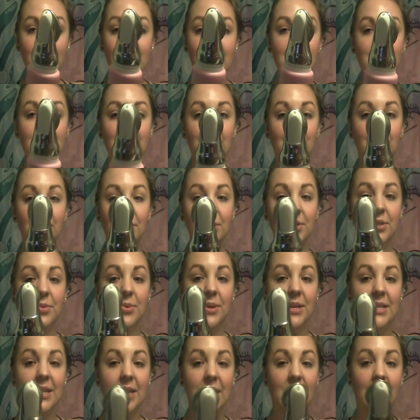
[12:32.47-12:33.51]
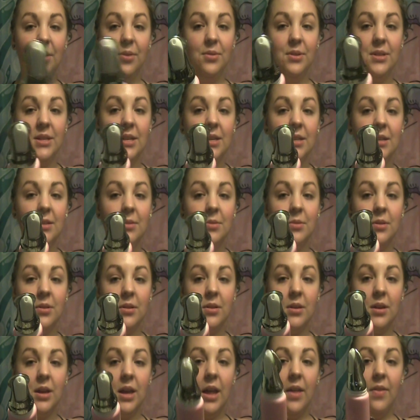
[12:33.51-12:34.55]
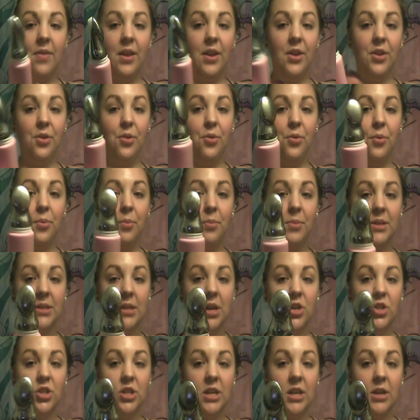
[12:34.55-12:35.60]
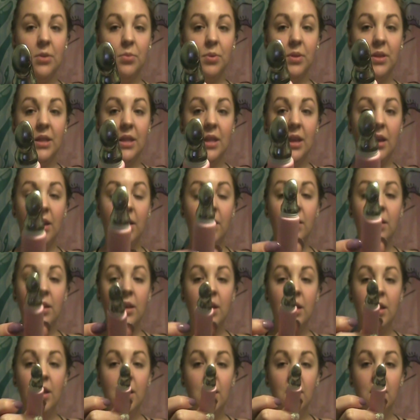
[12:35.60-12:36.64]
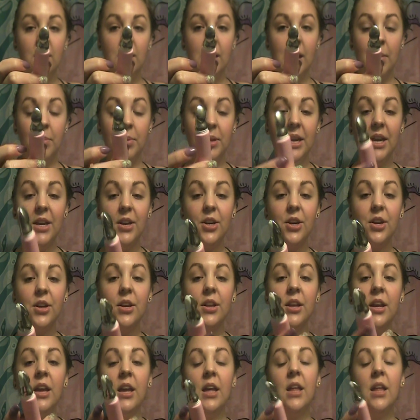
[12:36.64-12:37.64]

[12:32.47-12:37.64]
So you squeeze it out and then you massage it in with the applicator.